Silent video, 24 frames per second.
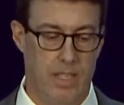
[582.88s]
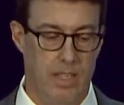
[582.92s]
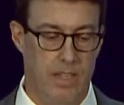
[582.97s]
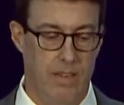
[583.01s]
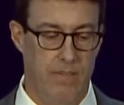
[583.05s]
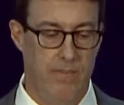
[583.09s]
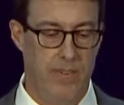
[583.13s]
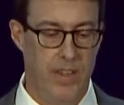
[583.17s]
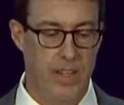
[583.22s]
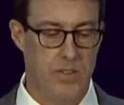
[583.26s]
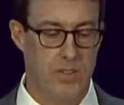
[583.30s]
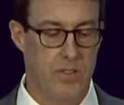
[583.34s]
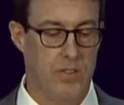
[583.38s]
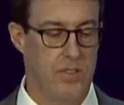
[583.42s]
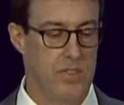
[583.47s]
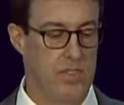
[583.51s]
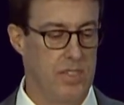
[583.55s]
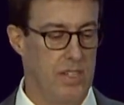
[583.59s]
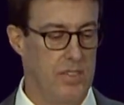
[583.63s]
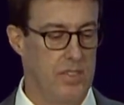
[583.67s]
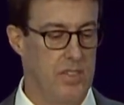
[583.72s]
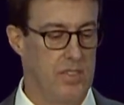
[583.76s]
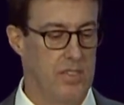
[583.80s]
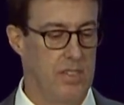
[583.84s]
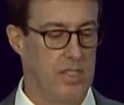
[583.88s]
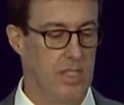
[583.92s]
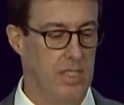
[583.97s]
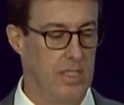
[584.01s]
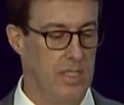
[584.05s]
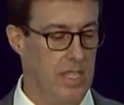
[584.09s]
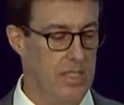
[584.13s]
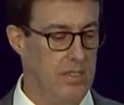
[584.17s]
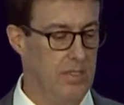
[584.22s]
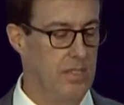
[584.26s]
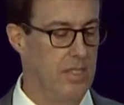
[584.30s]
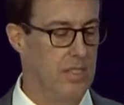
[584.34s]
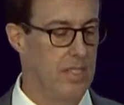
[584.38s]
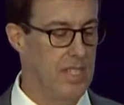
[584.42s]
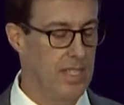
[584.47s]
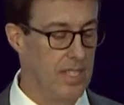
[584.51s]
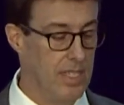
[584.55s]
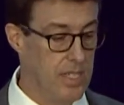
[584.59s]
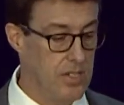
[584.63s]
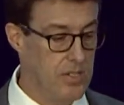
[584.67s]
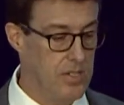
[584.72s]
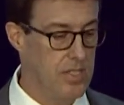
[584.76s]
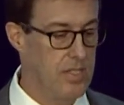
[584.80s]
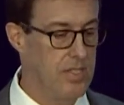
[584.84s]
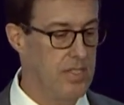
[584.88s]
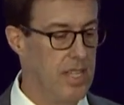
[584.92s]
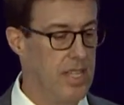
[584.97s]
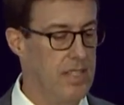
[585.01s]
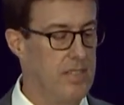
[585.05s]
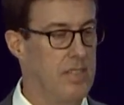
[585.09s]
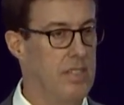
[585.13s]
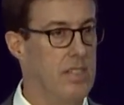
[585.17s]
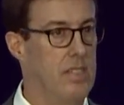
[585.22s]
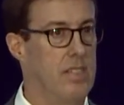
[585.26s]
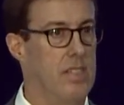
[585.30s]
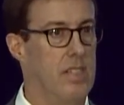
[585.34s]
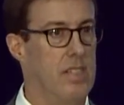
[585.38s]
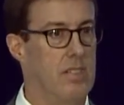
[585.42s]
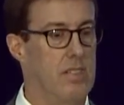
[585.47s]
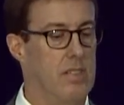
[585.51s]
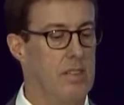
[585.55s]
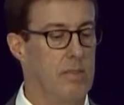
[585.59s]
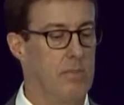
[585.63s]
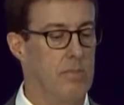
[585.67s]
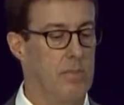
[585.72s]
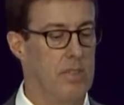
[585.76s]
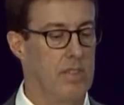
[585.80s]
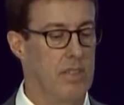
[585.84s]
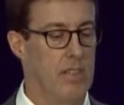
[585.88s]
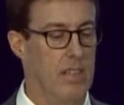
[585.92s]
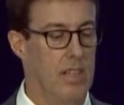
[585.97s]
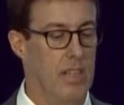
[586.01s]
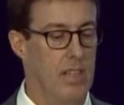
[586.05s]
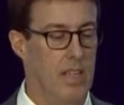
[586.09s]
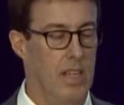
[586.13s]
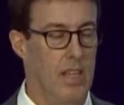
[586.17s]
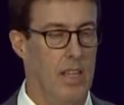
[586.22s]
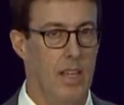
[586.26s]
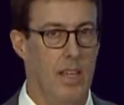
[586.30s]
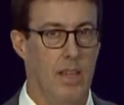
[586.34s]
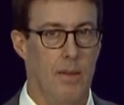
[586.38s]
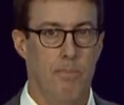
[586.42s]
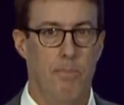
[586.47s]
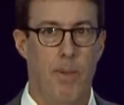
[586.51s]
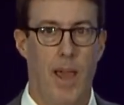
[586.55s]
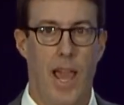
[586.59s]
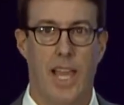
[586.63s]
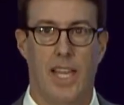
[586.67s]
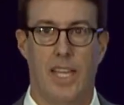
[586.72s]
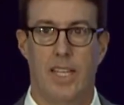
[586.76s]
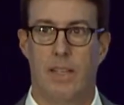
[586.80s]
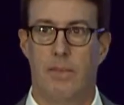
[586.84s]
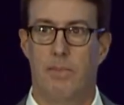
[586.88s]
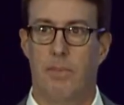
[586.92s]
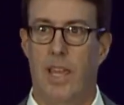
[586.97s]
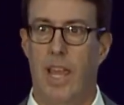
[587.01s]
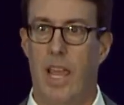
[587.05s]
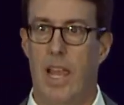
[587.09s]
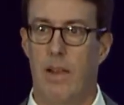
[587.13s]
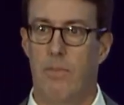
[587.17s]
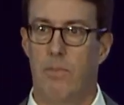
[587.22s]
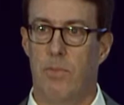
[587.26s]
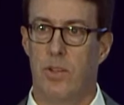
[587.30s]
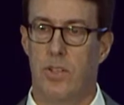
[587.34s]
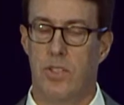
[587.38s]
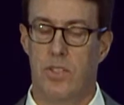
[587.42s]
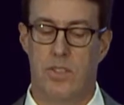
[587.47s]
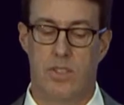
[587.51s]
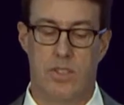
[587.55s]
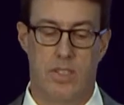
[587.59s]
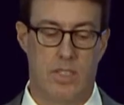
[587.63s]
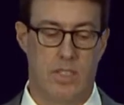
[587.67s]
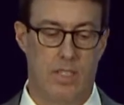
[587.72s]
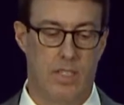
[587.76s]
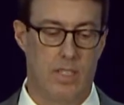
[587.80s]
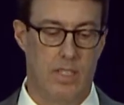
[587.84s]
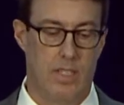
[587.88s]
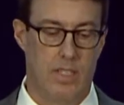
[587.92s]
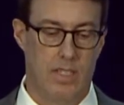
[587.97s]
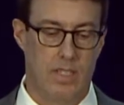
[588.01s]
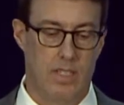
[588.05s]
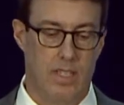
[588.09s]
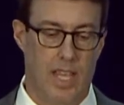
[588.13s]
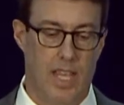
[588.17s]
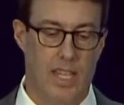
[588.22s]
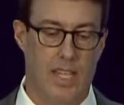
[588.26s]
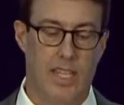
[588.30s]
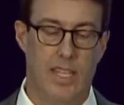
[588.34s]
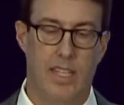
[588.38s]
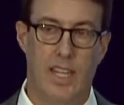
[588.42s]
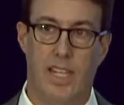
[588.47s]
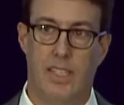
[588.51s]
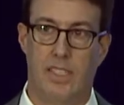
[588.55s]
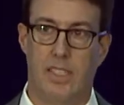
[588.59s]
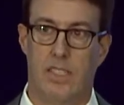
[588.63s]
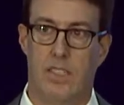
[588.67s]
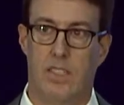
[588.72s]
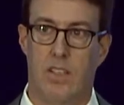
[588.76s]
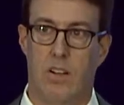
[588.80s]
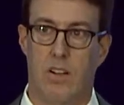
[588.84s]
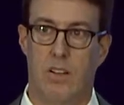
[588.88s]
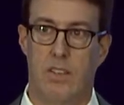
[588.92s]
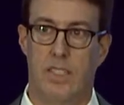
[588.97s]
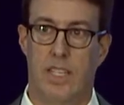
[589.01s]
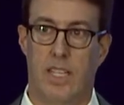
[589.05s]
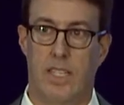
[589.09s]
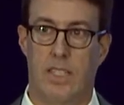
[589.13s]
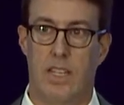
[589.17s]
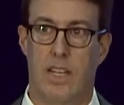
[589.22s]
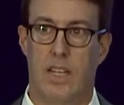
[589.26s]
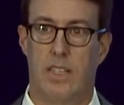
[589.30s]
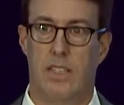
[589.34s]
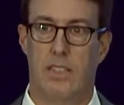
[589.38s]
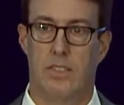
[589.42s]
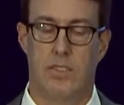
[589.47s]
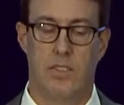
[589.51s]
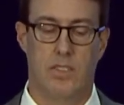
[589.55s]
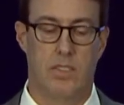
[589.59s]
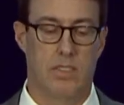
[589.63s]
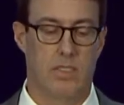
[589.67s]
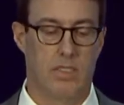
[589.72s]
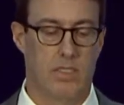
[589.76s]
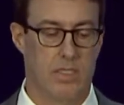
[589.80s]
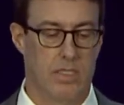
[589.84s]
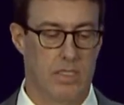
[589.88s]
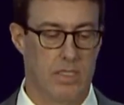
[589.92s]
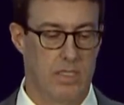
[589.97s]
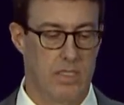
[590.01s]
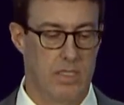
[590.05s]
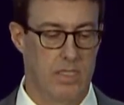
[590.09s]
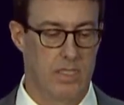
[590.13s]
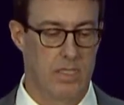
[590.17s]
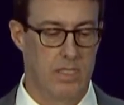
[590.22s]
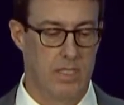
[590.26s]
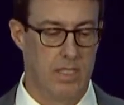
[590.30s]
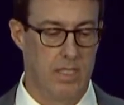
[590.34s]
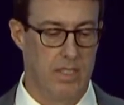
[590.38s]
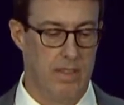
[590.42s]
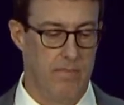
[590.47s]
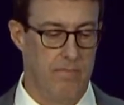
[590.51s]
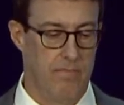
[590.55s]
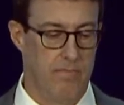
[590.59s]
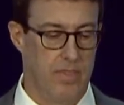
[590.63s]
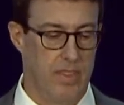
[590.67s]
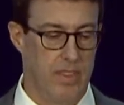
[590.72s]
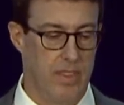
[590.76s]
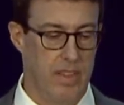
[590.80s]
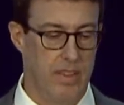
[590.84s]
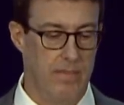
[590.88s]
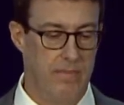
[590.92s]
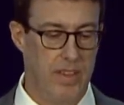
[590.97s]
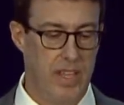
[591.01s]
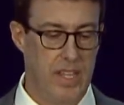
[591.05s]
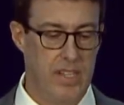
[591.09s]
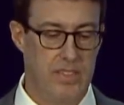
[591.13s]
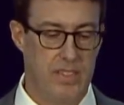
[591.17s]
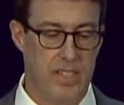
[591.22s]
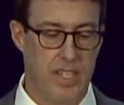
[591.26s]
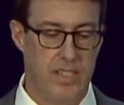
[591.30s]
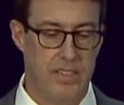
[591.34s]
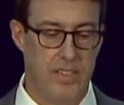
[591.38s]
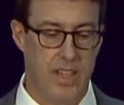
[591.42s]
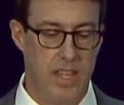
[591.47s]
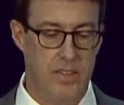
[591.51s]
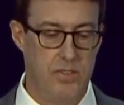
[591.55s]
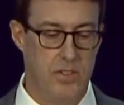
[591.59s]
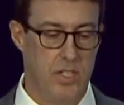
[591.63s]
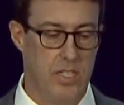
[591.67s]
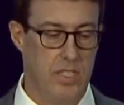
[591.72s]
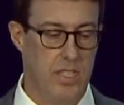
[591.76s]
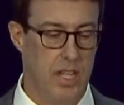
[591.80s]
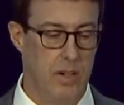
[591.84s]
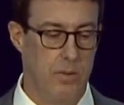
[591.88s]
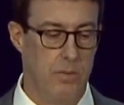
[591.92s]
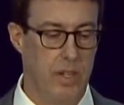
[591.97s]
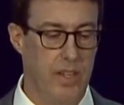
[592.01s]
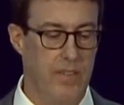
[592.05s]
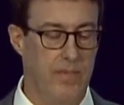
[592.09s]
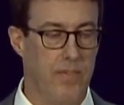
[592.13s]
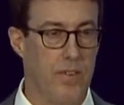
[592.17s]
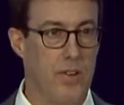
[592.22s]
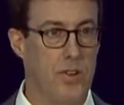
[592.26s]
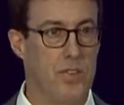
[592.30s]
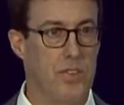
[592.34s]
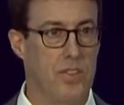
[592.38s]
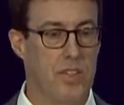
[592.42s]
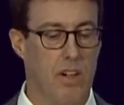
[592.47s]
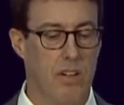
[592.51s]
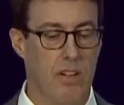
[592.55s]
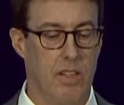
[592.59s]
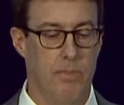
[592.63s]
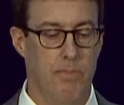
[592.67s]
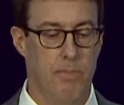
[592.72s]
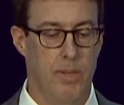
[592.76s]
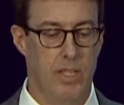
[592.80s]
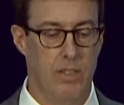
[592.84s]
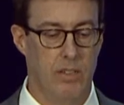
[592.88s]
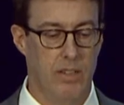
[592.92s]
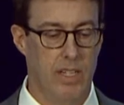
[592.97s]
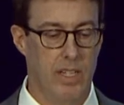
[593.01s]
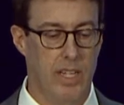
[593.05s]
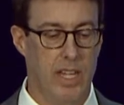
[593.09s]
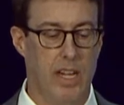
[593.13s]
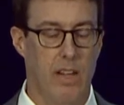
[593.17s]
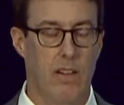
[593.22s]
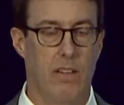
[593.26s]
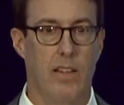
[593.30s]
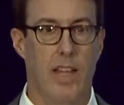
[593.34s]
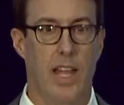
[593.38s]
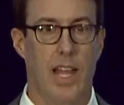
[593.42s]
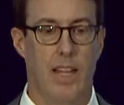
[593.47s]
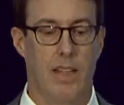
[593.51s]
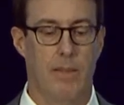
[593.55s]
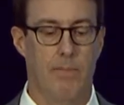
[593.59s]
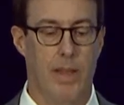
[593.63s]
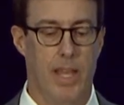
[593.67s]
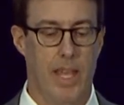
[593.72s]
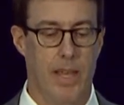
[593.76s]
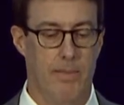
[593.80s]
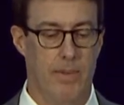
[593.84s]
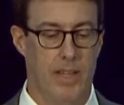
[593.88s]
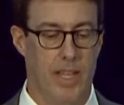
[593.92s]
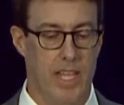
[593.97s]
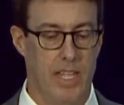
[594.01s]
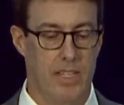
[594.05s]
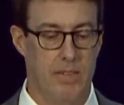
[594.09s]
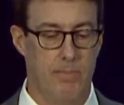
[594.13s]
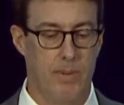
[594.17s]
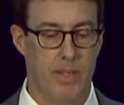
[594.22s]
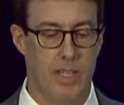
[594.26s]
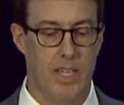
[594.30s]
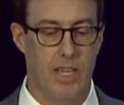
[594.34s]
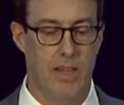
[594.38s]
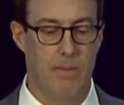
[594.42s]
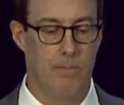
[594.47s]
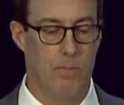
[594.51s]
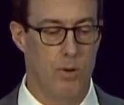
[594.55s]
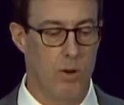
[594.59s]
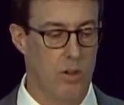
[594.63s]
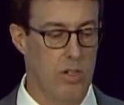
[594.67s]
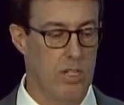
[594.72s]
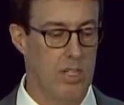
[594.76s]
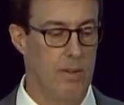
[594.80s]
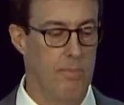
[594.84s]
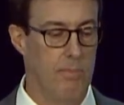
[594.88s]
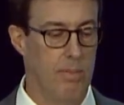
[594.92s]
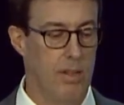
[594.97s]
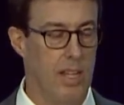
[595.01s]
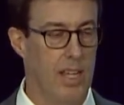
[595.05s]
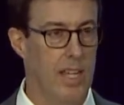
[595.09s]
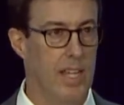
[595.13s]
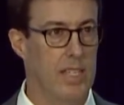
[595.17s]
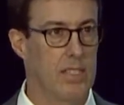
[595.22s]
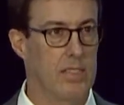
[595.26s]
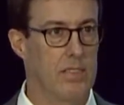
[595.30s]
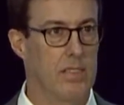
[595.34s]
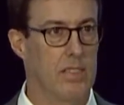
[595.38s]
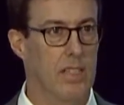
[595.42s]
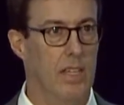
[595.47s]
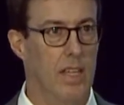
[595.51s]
Features such as collision sensing systems, backup cameras, and connected car technologies. The V6 engine that we first started building here in Alabama has become more complex